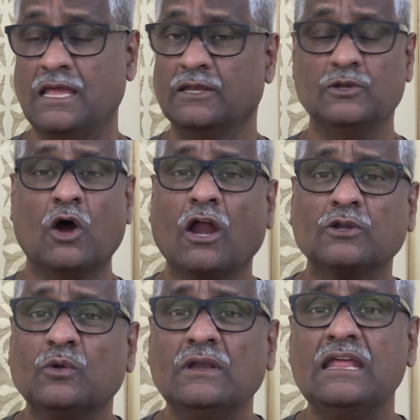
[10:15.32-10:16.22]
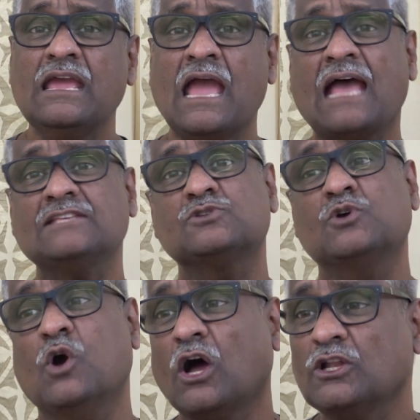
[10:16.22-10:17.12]
not only has
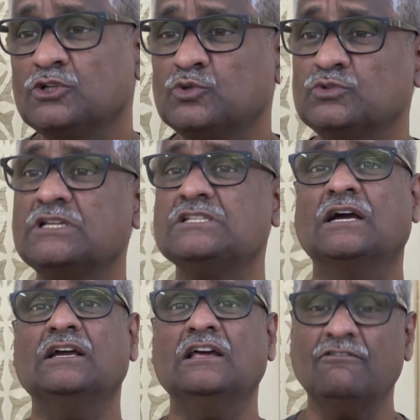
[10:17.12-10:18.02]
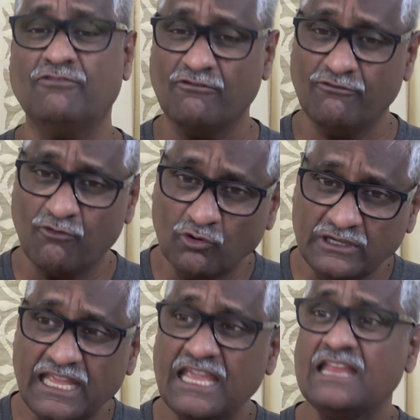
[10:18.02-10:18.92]
gone to the jungle for
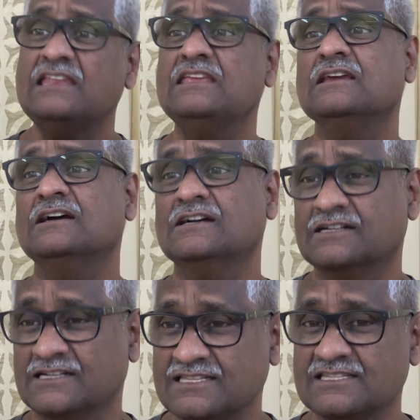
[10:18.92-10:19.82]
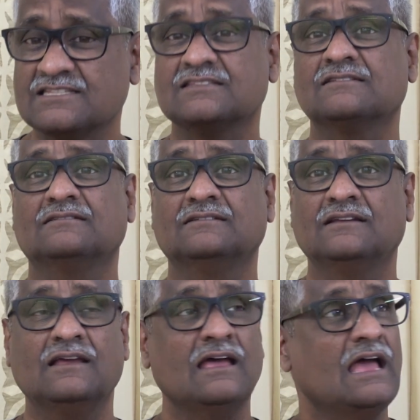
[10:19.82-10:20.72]
14 years
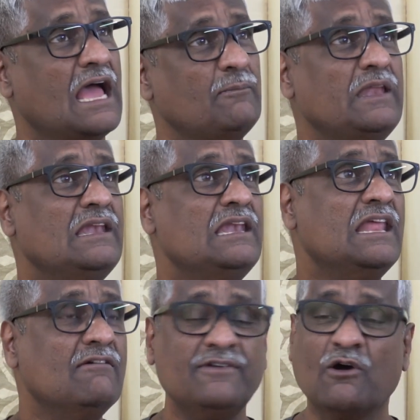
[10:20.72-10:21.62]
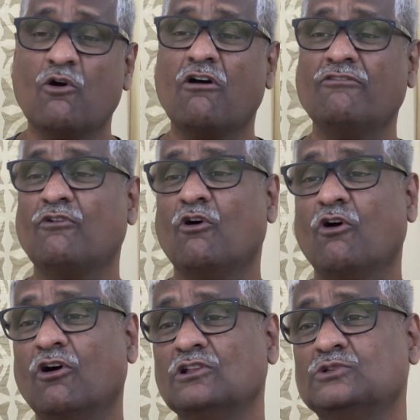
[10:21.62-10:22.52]
I mean, lived off
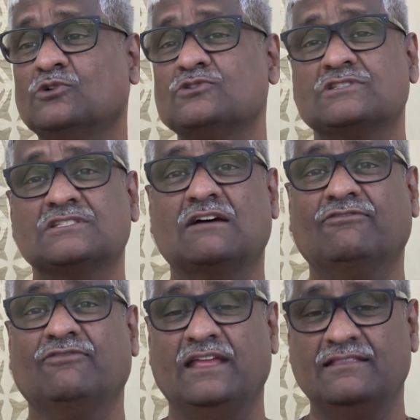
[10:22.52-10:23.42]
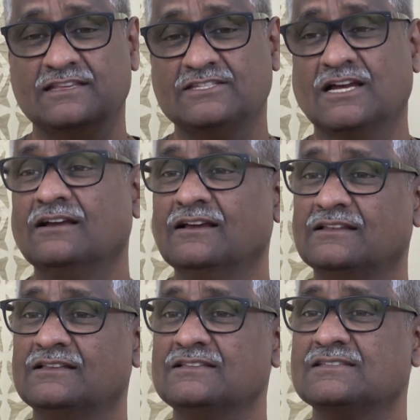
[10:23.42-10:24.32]
all those stuff in the
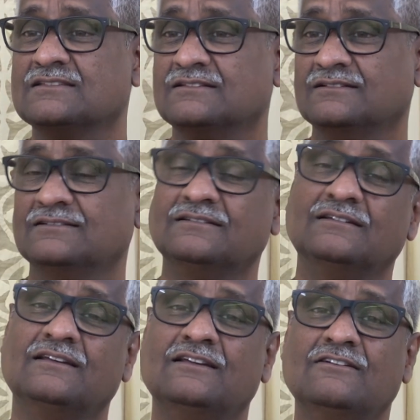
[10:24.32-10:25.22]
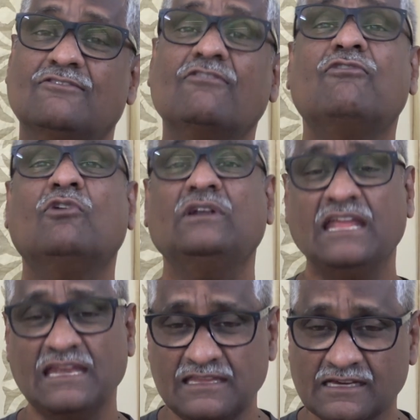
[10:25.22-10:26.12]
jungles for
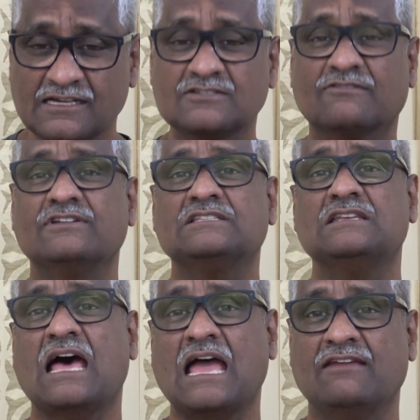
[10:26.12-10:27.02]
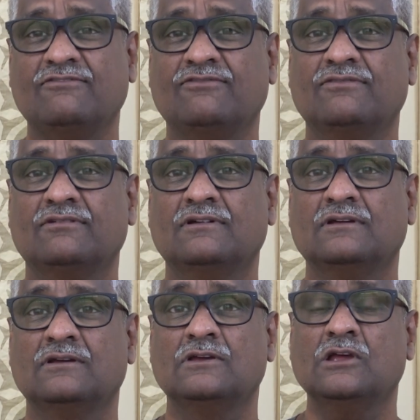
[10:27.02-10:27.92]
14 years of his life,
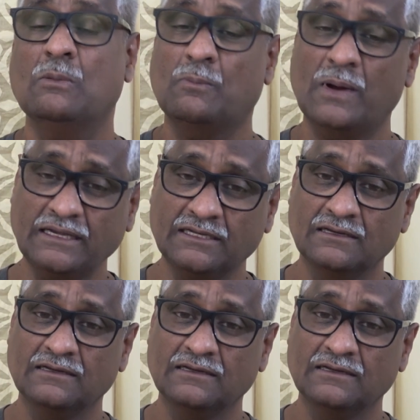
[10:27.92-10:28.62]
but